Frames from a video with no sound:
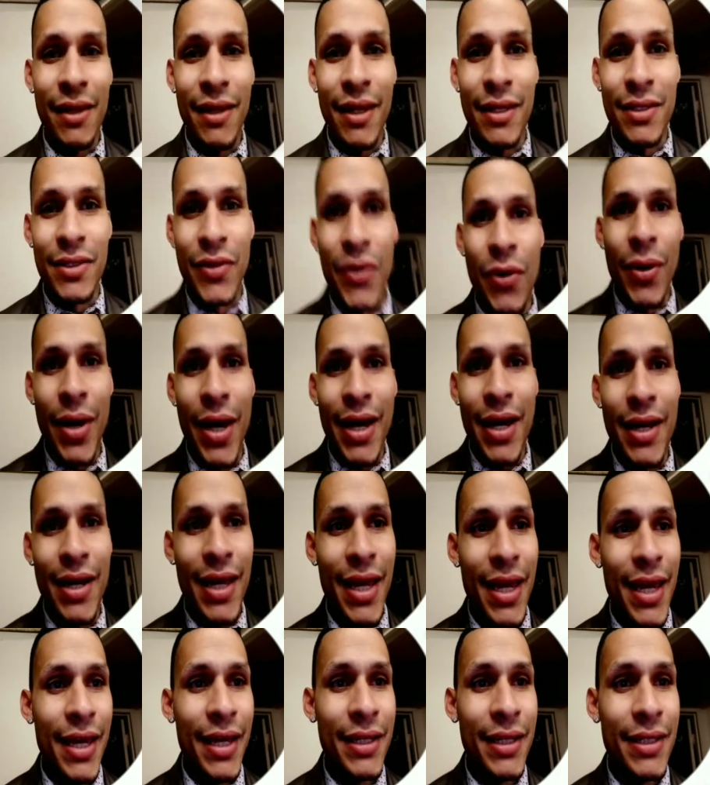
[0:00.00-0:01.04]
ahead
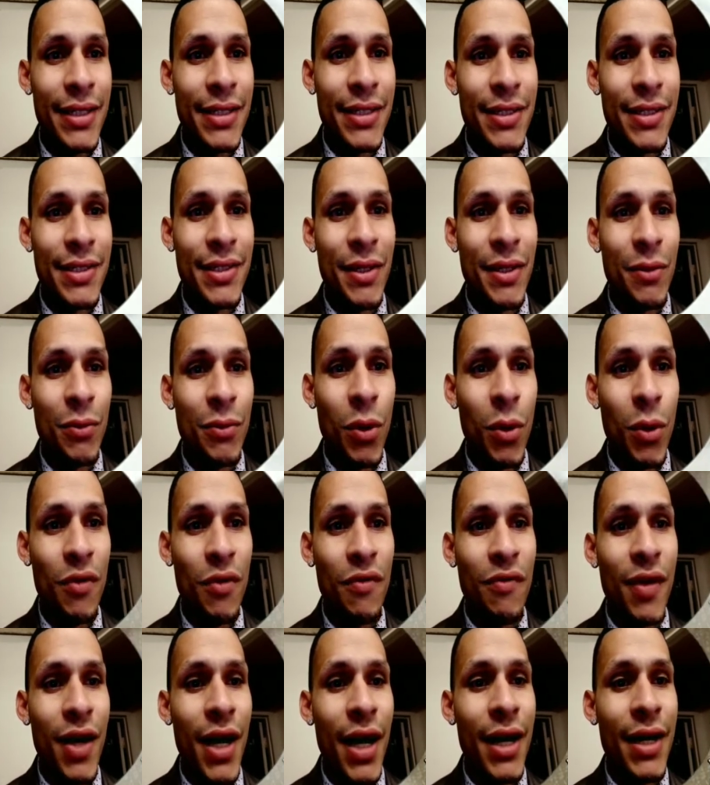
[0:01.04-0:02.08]
and see what we've got
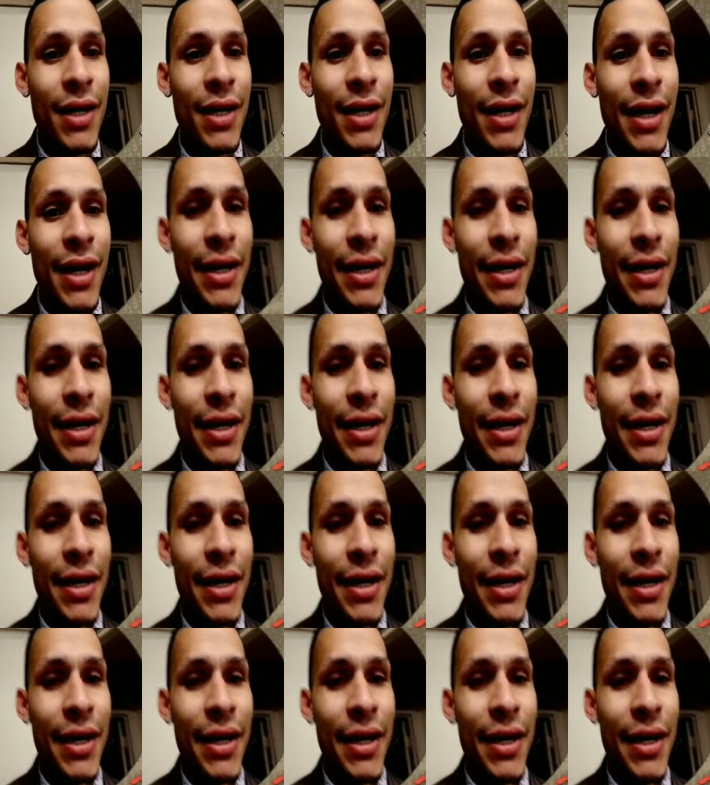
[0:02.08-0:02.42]
next.